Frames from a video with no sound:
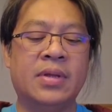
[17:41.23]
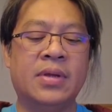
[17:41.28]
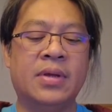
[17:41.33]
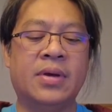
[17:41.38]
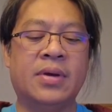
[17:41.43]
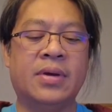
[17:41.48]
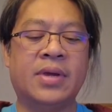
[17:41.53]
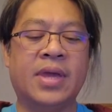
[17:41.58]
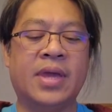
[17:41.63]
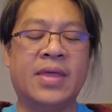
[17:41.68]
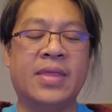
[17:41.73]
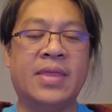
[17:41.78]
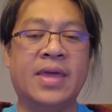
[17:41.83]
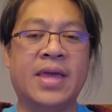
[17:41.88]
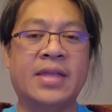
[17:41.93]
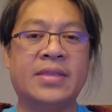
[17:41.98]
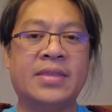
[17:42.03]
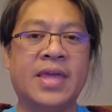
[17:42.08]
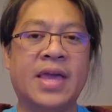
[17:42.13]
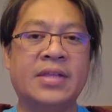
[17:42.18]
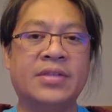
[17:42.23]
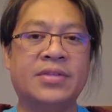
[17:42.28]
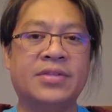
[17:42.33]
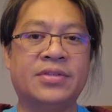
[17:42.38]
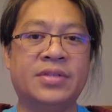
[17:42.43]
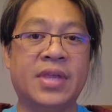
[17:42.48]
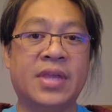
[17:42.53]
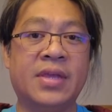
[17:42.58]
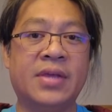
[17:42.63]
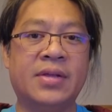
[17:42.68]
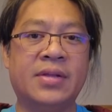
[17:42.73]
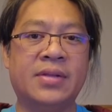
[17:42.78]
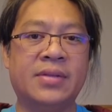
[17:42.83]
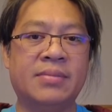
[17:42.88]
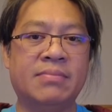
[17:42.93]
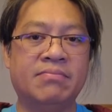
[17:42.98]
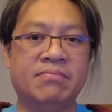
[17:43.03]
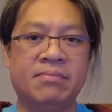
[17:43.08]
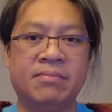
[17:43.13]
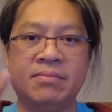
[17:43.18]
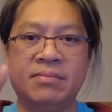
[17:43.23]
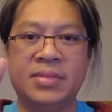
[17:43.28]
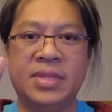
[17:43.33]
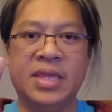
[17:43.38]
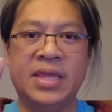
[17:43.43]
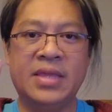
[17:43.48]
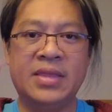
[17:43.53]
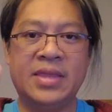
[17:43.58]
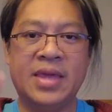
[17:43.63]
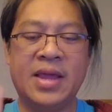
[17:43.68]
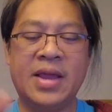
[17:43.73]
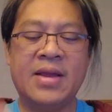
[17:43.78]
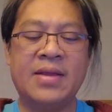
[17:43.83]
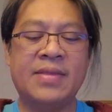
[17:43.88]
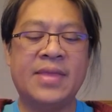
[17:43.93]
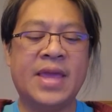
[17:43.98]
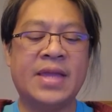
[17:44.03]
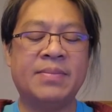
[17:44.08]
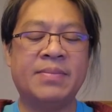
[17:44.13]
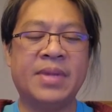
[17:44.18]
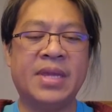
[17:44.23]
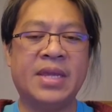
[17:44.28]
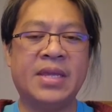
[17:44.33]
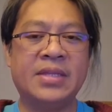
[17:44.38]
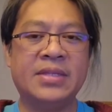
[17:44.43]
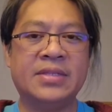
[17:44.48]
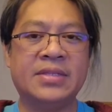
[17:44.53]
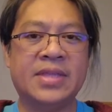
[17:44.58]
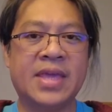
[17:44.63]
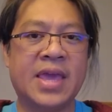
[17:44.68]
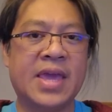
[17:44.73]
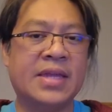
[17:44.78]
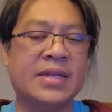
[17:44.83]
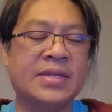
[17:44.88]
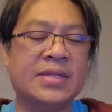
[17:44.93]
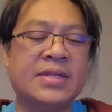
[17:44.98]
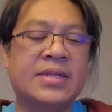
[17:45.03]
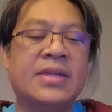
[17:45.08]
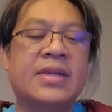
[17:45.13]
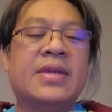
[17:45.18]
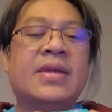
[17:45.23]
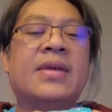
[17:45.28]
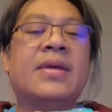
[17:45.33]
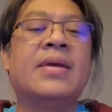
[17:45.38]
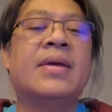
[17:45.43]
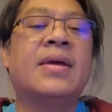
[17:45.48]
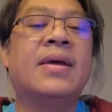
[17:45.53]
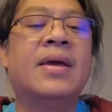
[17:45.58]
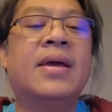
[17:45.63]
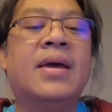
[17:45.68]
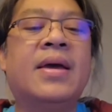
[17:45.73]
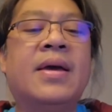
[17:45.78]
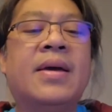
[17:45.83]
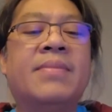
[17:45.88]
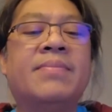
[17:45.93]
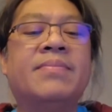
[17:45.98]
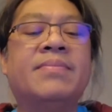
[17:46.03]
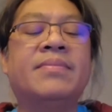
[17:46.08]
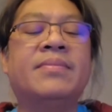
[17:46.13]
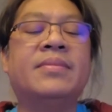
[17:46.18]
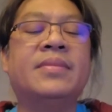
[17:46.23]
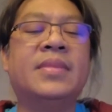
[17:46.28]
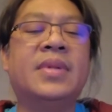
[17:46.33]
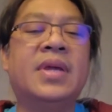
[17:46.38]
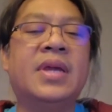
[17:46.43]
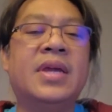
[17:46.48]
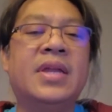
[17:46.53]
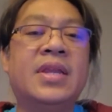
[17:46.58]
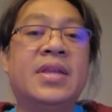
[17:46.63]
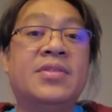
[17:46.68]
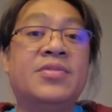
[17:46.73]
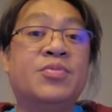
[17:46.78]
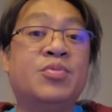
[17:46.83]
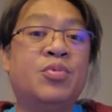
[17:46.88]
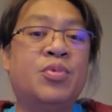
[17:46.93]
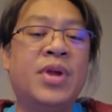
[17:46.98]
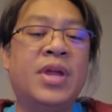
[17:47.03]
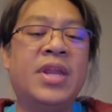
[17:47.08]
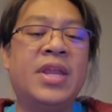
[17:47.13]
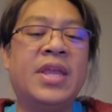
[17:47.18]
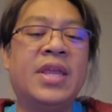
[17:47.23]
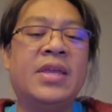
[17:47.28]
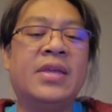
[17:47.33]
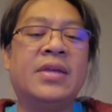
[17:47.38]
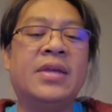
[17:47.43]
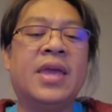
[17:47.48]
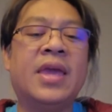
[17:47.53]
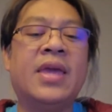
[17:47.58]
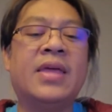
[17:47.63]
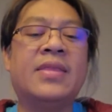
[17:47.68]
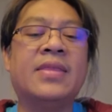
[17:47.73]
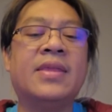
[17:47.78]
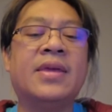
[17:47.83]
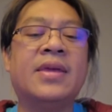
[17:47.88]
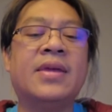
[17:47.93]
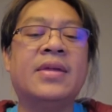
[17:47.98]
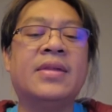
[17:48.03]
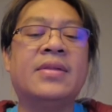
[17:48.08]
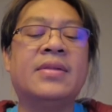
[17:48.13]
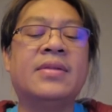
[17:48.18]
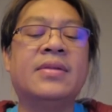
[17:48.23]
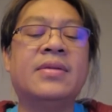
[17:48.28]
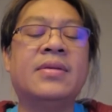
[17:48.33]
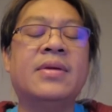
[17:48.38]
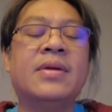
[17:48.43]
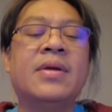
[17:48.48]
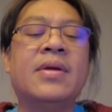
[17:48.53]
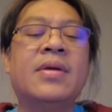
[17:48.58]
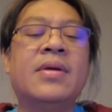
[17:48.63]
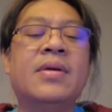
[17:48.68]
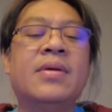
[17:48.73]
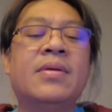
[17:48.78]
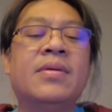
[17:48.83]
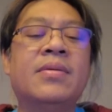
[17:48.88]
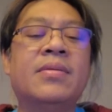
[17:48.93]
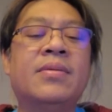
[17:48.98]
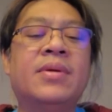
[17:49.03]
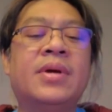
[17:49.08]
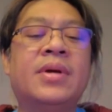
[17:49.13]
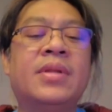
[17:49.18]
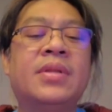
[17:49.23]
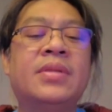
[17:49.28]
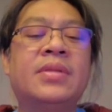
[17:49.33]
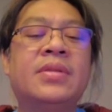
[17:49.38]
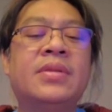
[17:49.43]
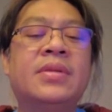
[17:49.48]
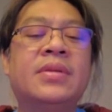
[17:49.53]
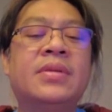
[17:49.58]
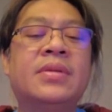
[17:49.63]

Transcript: Okay, that single blink there, that means that it is ready. And then 1,